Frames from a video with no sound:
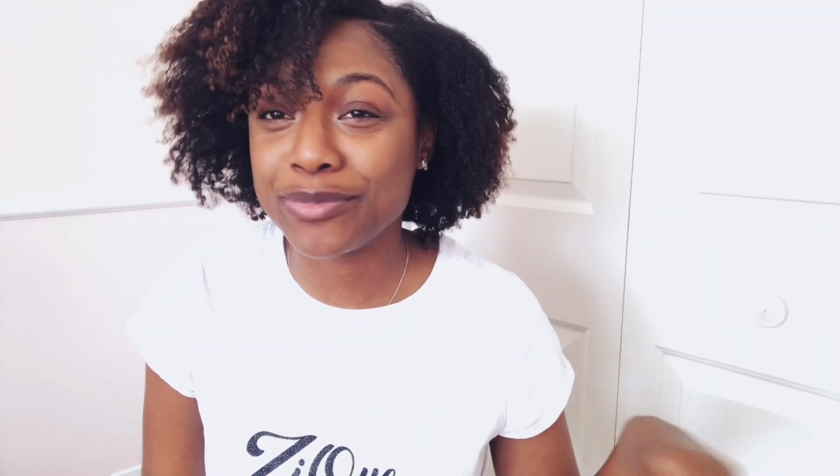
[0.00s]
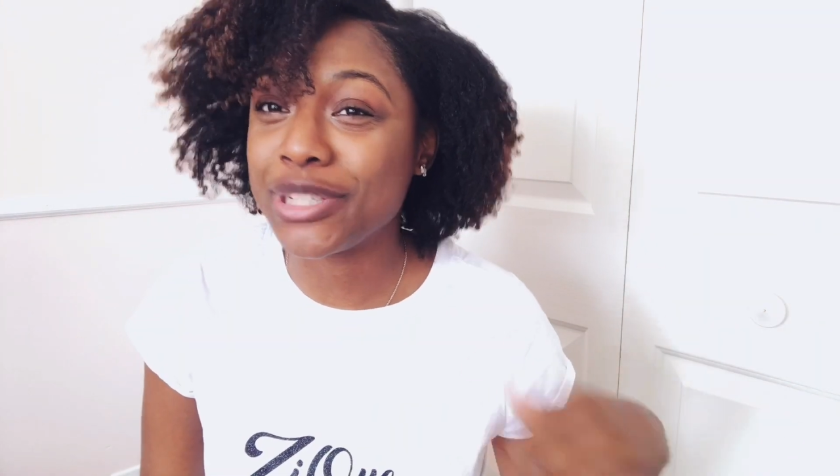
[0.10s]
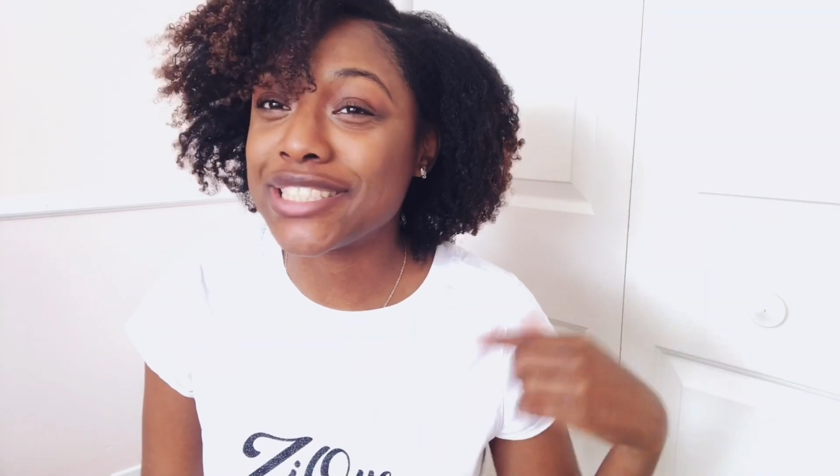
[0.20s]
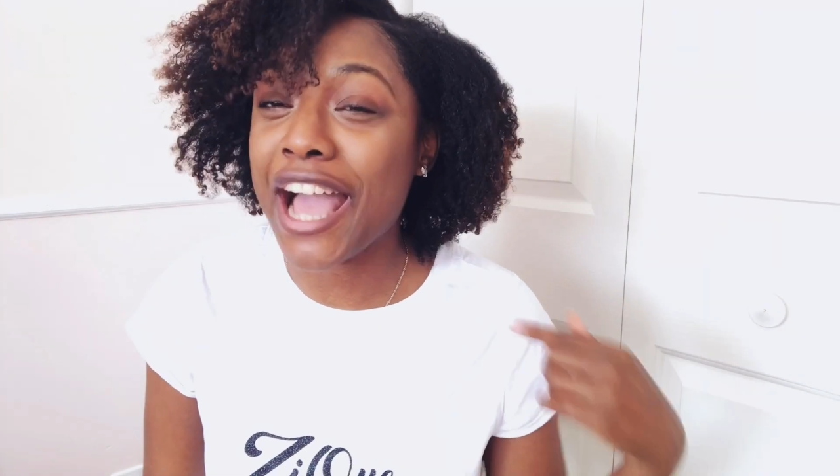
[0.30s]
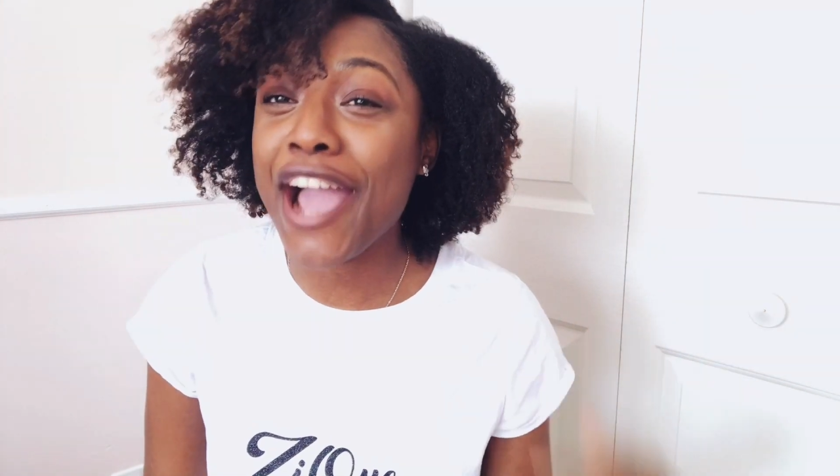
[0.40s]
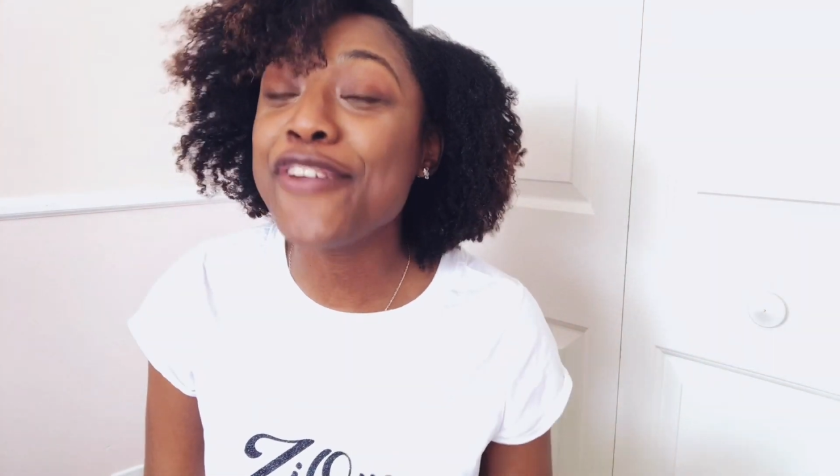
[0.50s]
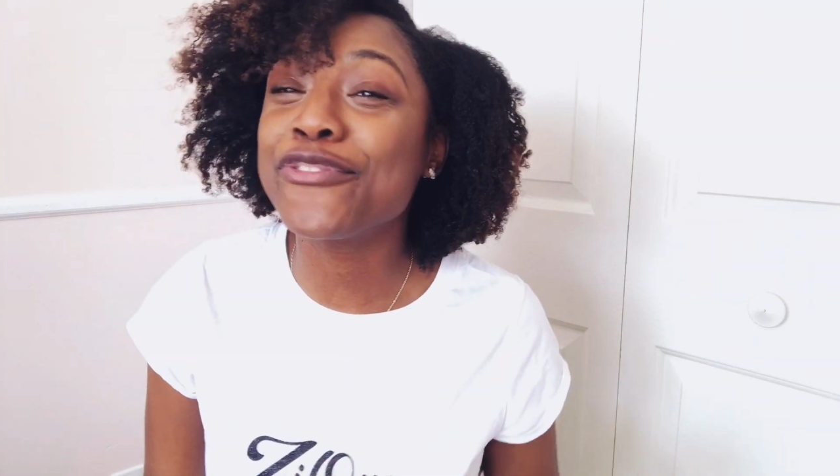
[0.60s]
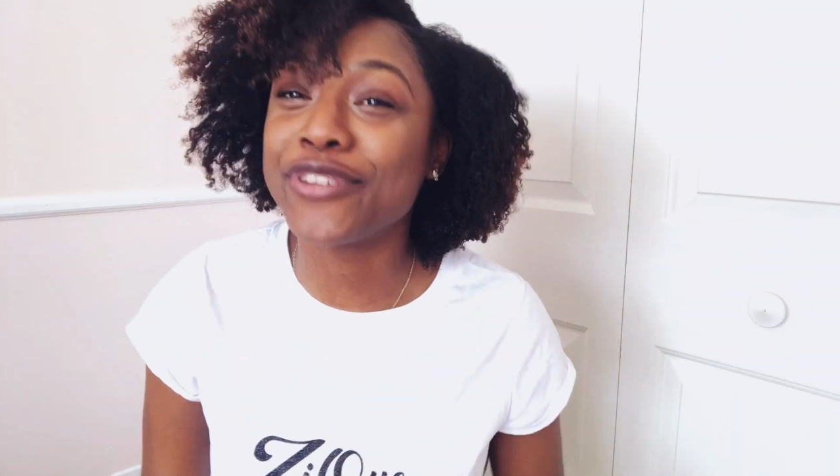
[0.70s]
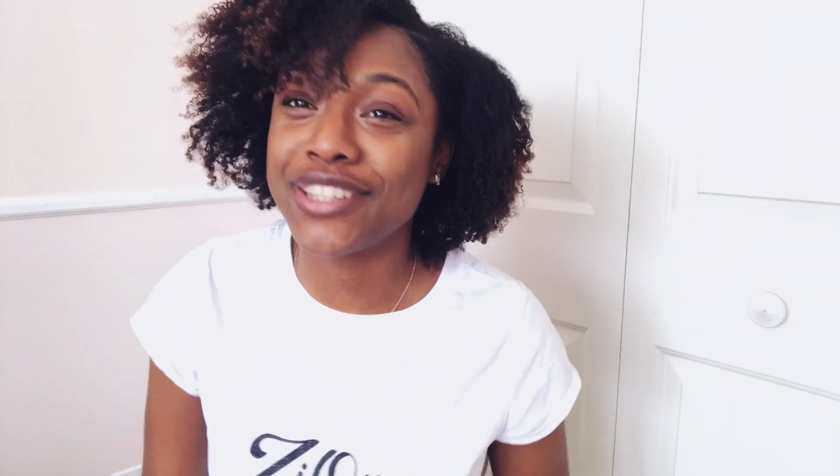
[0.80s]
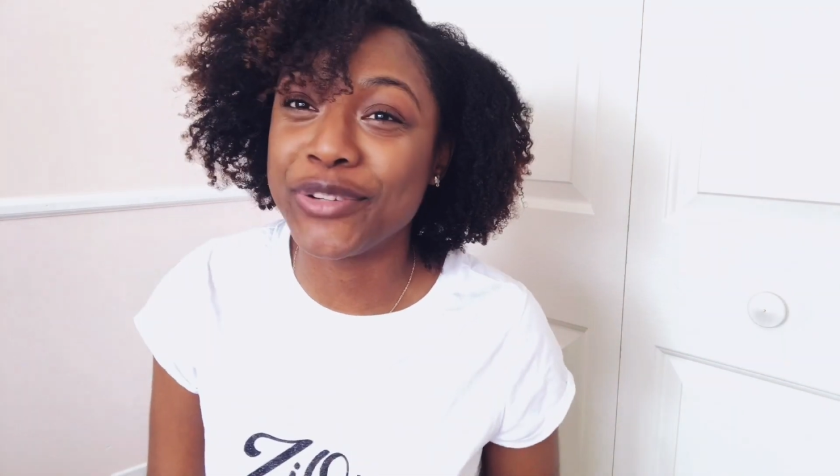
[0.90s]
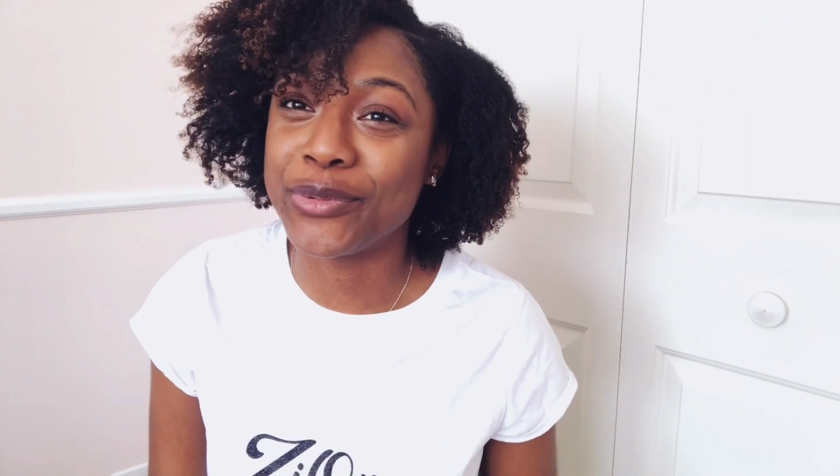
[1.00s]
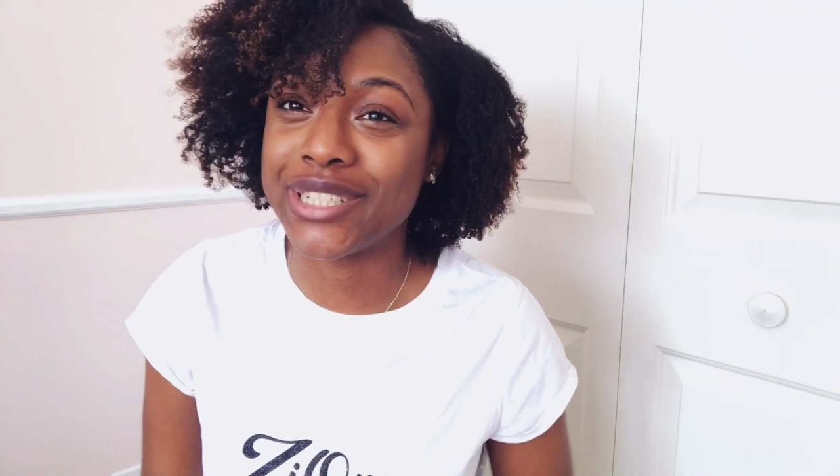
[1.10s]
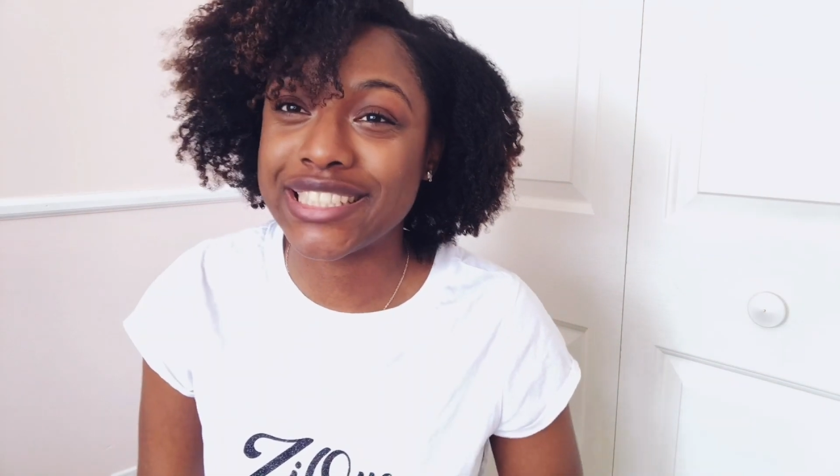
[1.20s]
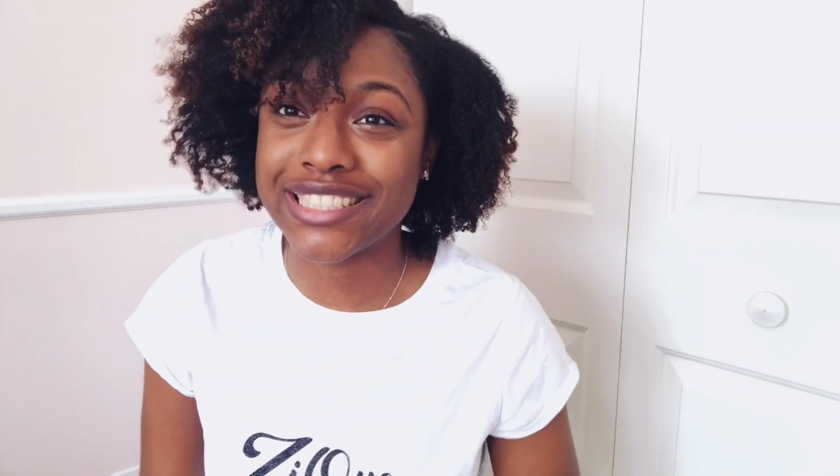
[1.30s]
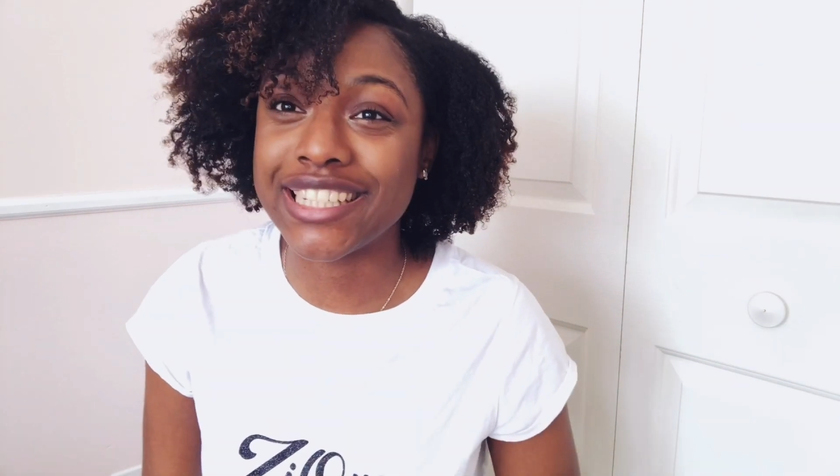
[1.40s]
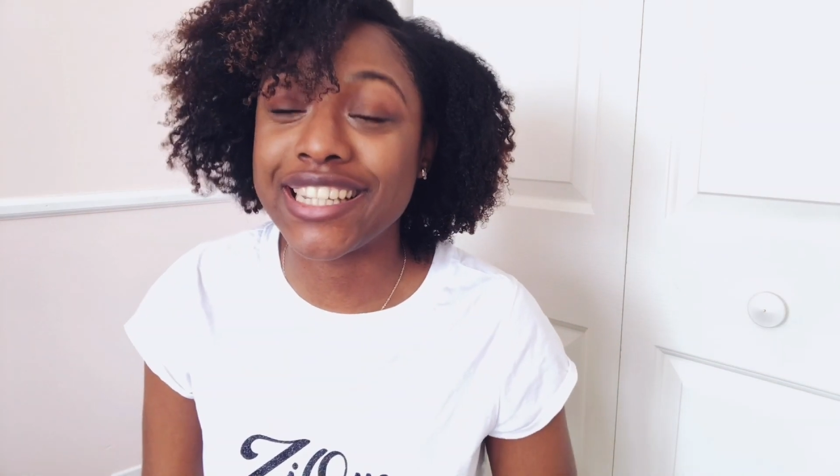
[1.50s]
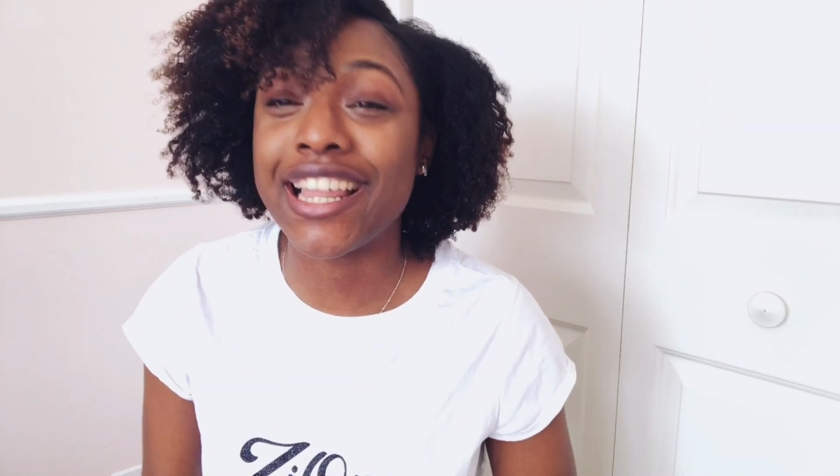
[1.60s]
because I really want to see.